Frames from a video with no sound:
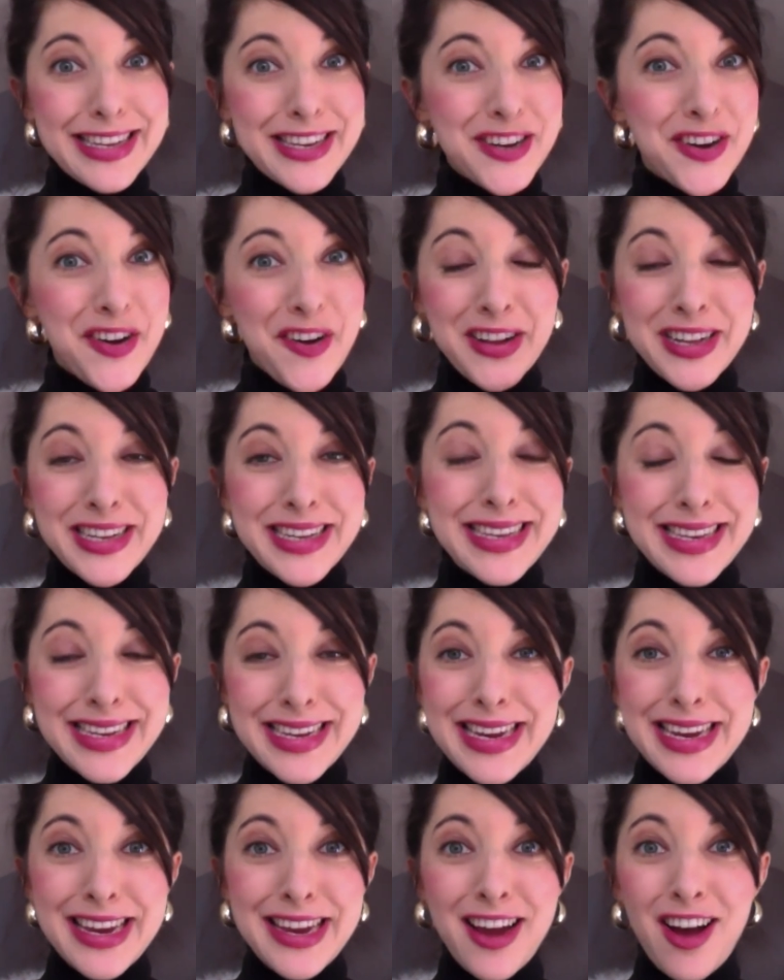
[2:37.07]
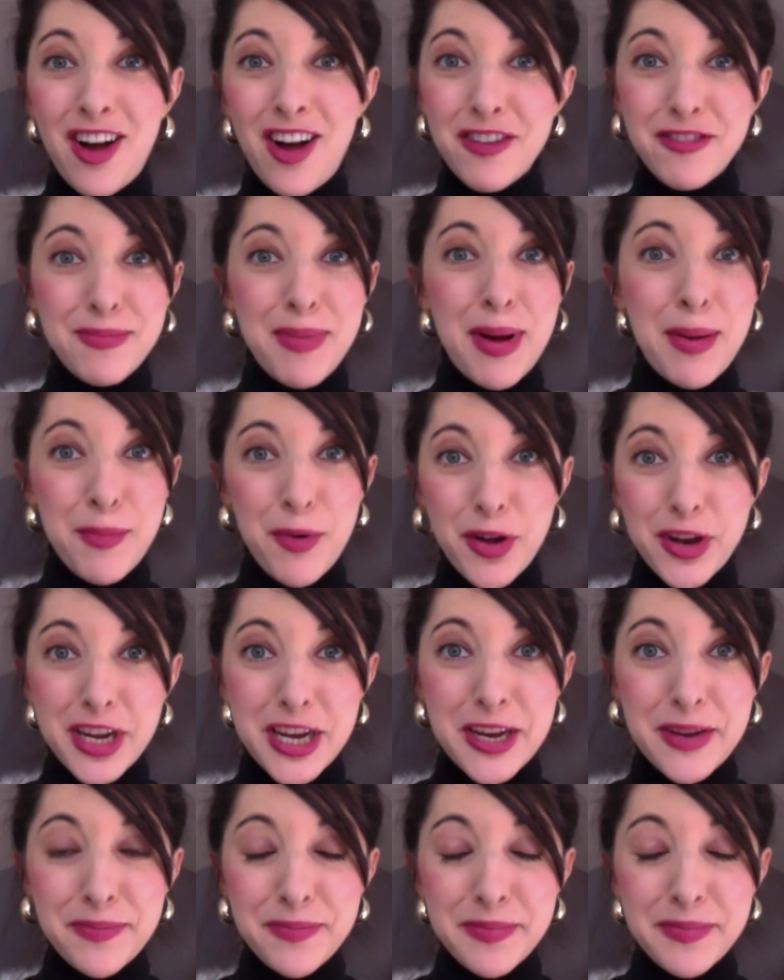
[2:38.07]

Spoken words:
You can't see half my body.